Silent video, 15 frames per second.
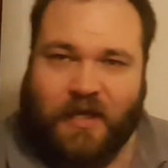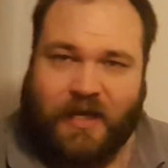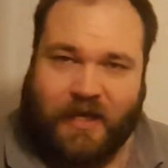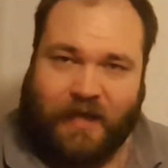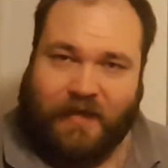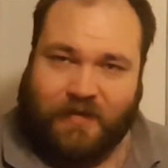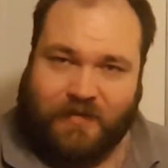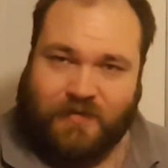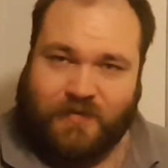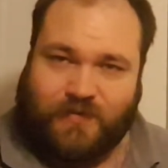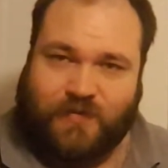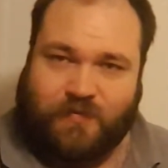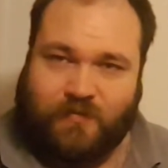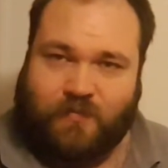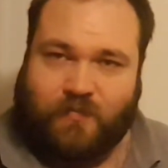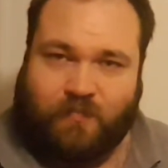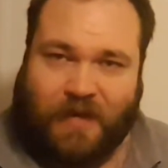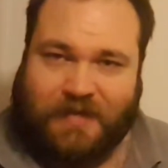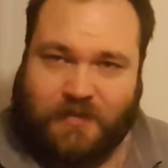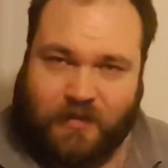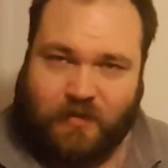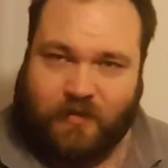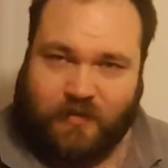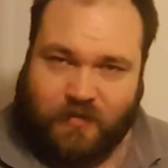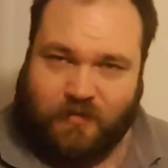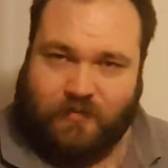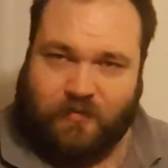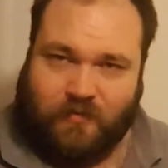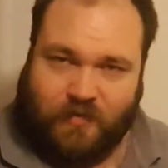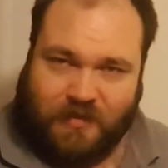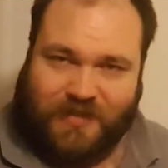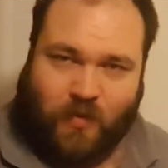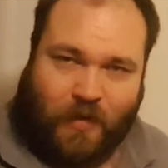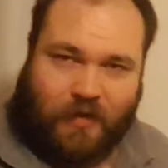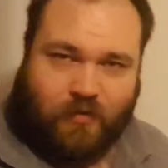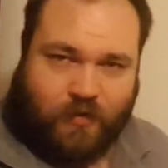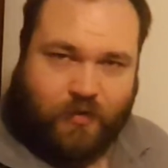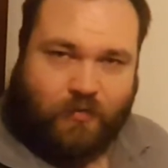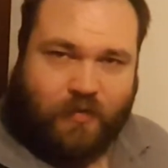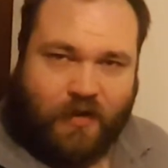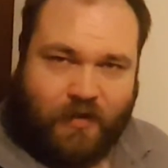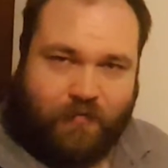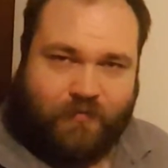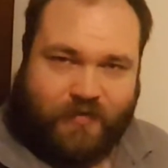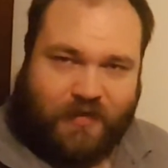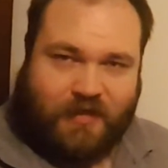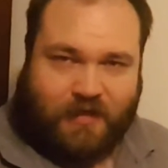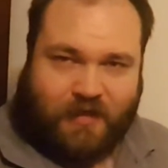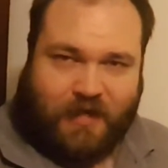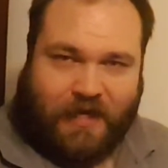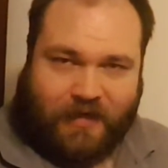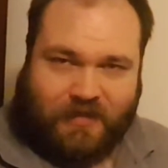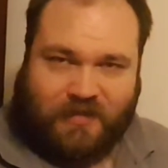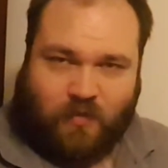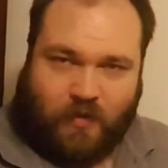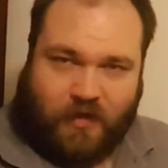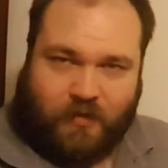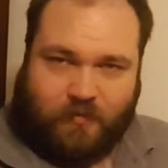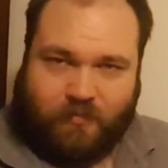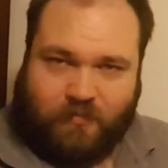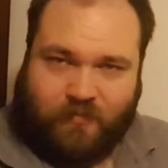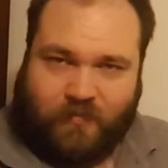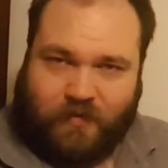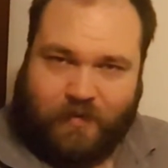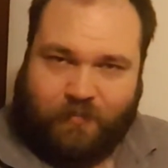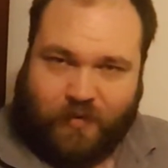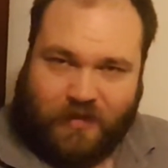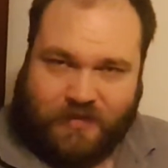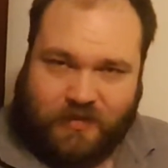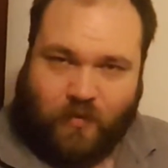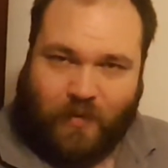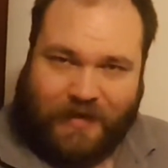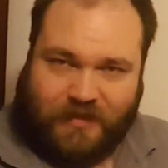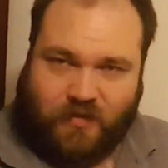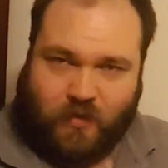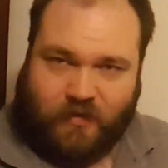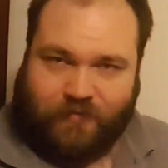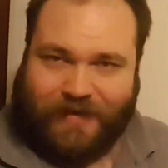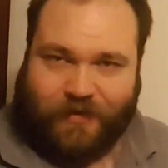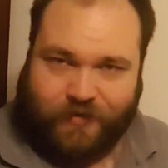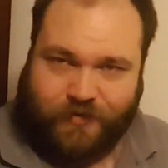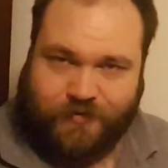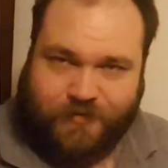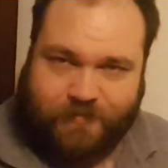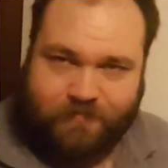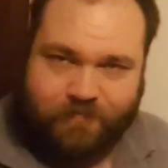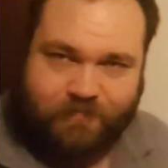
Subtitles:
is basically the square root of the x squared plus the y squared values.